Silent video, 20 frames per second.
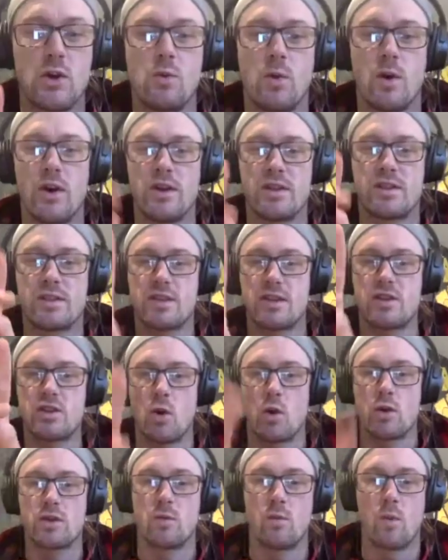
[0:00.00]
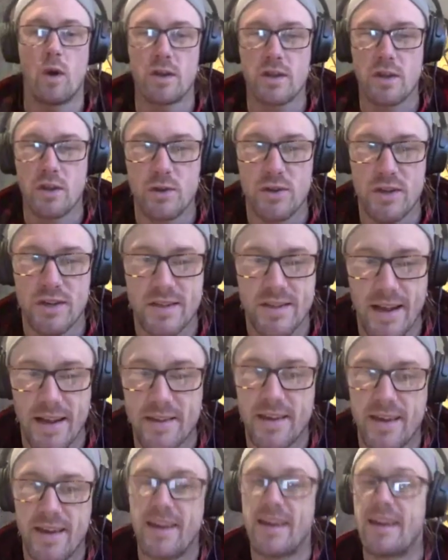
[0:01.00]
words, to shorten what you just said
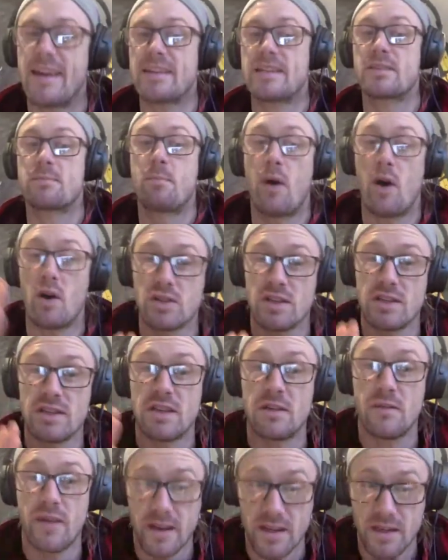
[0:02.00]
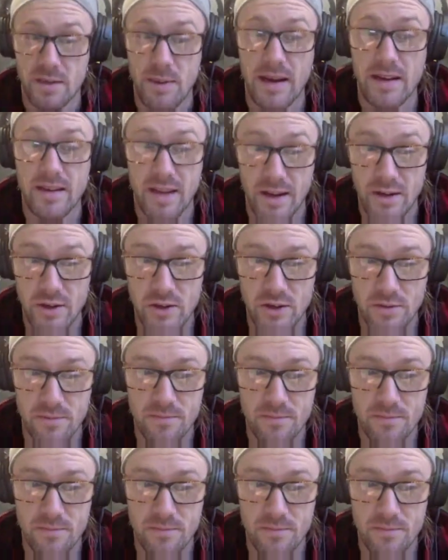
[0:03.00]
there, it's positive expectation.